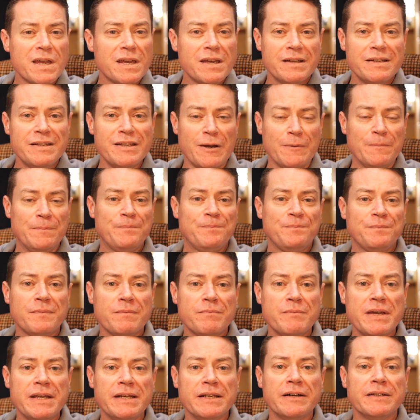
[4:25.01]
No,
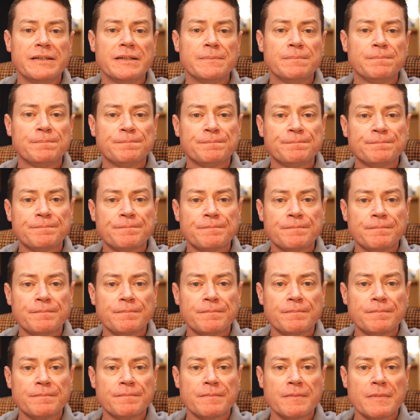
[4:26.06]
me neither.
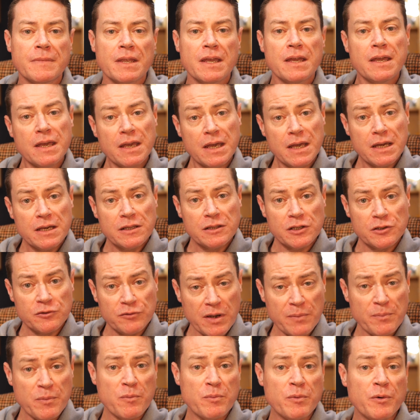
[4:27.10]
The
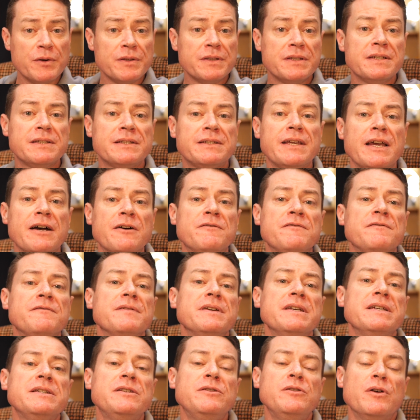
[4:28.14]
triple point itself
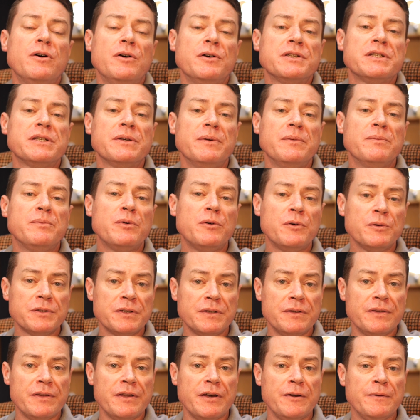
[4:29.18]
is not so
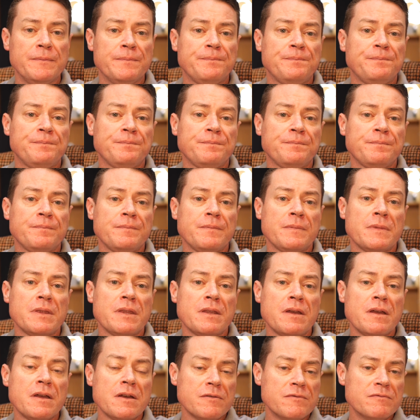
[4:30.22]
important though.
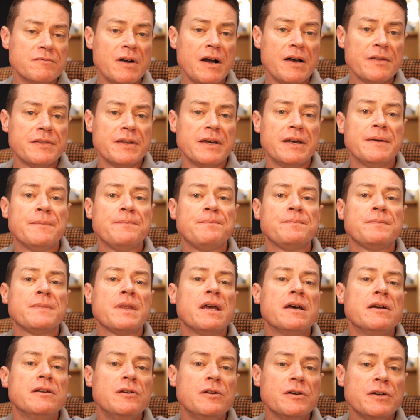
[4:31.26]
Rather,
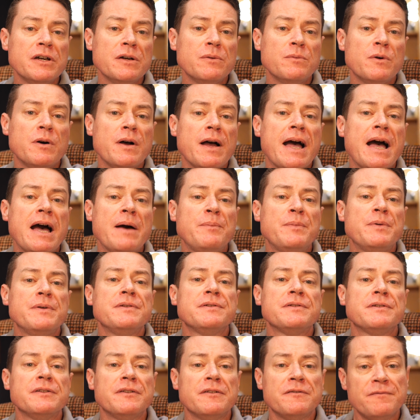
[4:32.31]
look at what
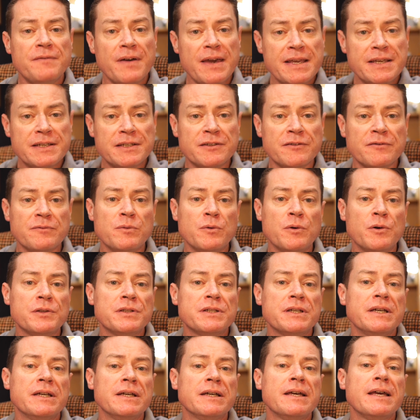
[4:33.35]
happens to the phases of
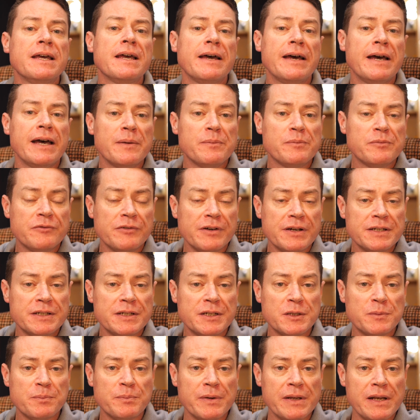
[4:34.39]
water at
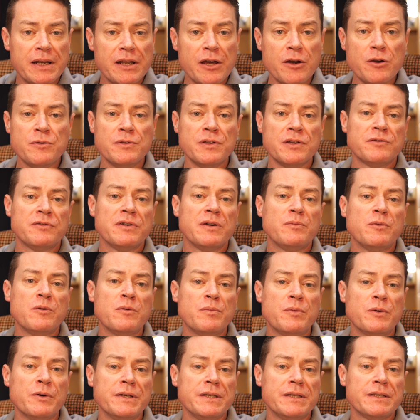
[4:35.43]
pressures below the triple
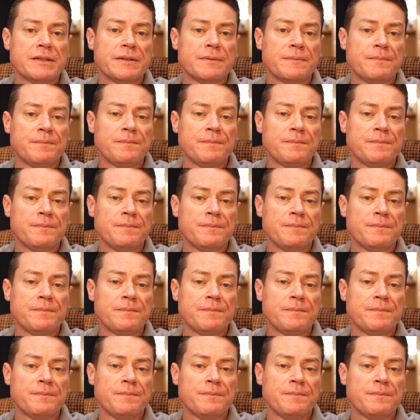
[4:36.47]
point.